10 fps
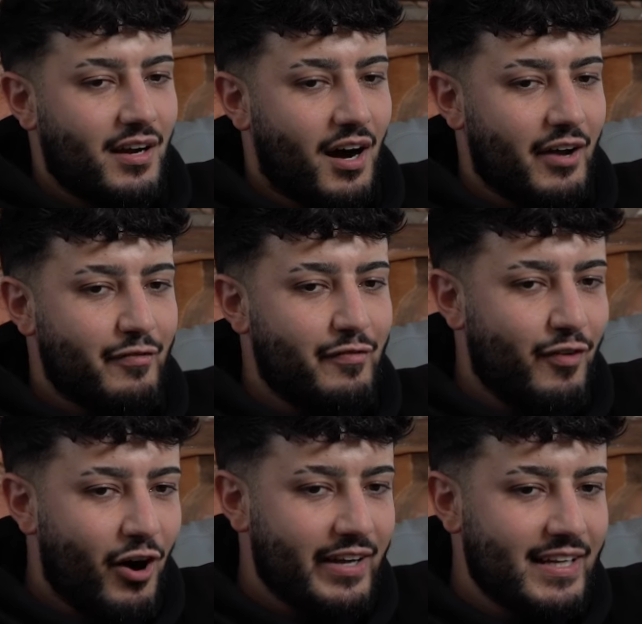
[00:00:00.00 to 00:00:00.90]
I
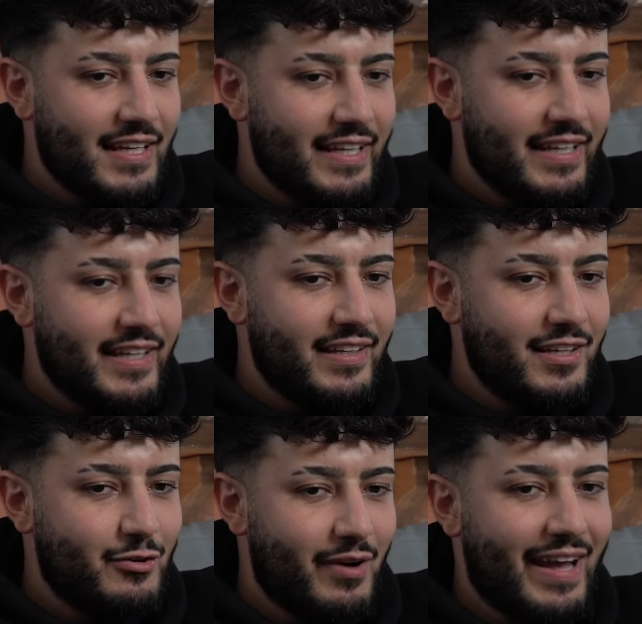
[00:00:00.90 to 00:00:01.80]
finally
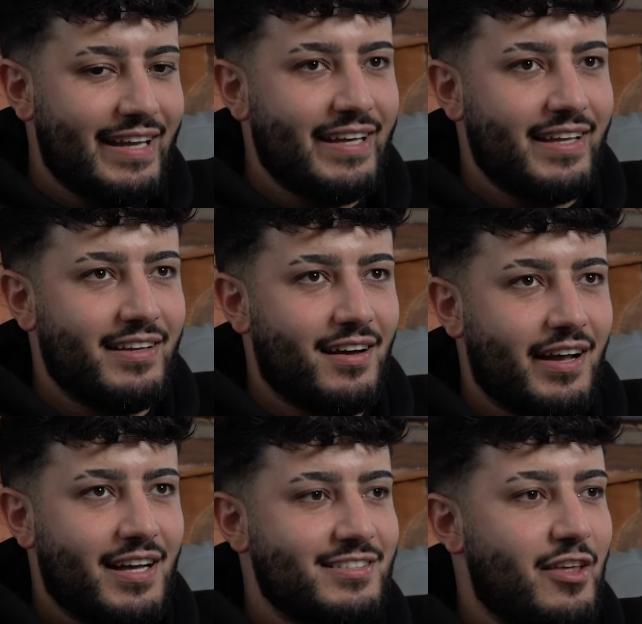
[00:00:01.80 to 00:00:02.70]
created, I
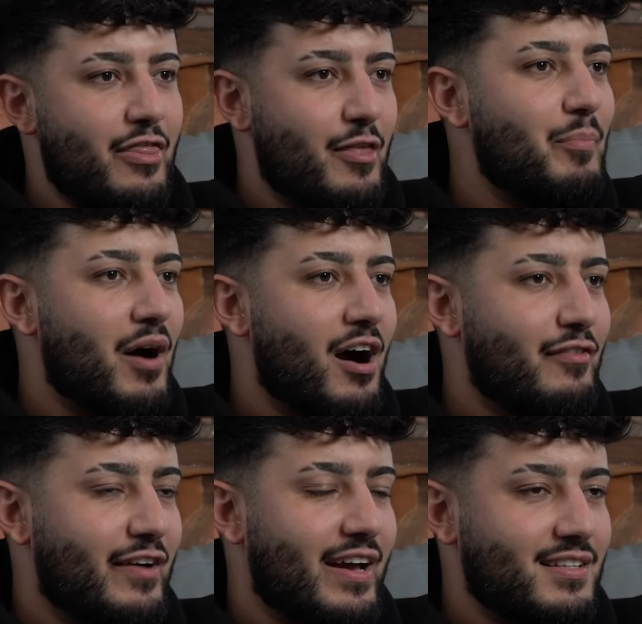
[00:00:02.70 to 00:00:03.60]
guess, the
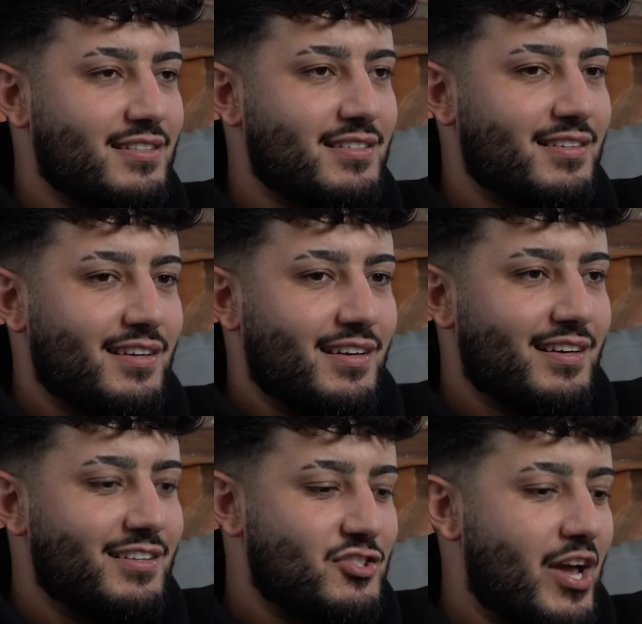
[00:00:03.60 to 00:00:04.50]
perfect
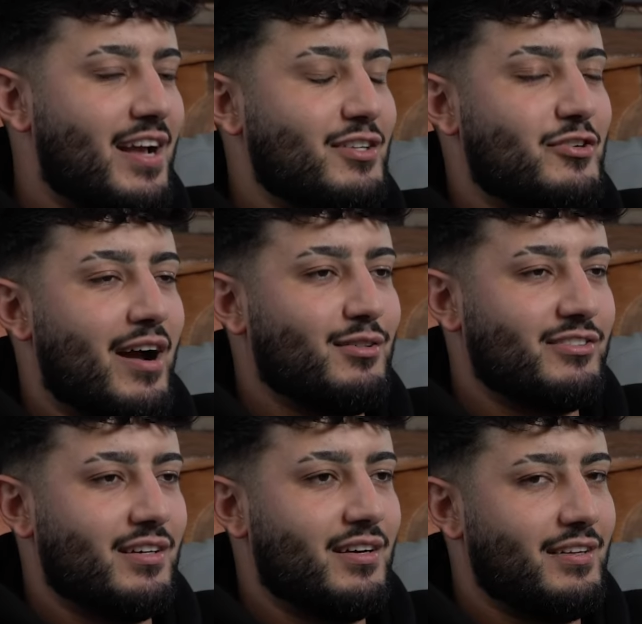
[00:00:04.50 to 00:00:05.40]
checkered
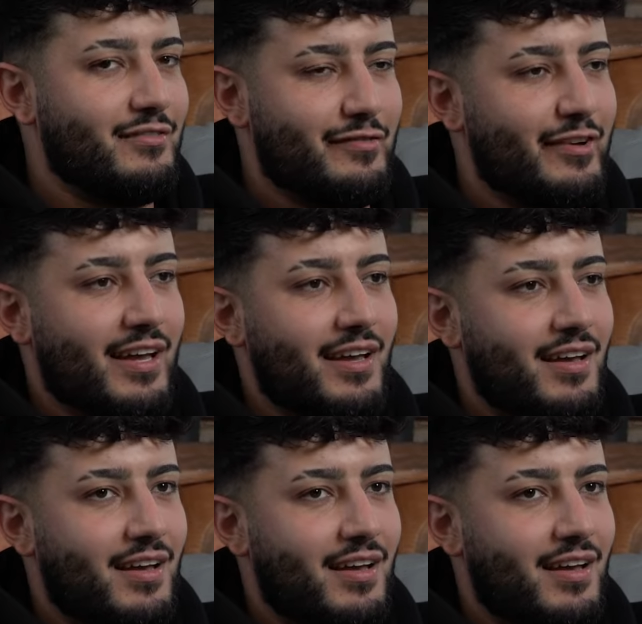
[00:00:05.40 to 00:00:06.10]
trouser and fit.